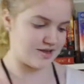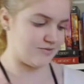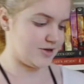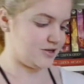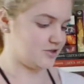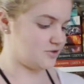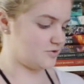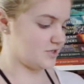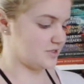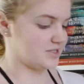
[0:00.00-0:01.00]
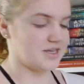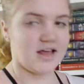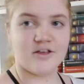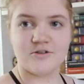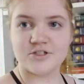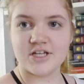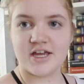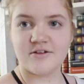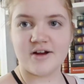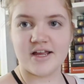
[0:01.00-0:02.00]
I think I'm gonna do this yellow
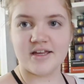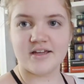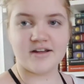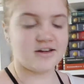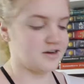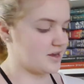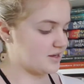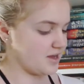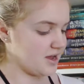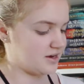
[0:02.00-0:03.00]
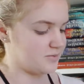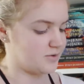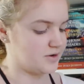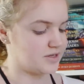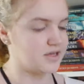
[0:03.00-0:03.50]
shade right here and kind of put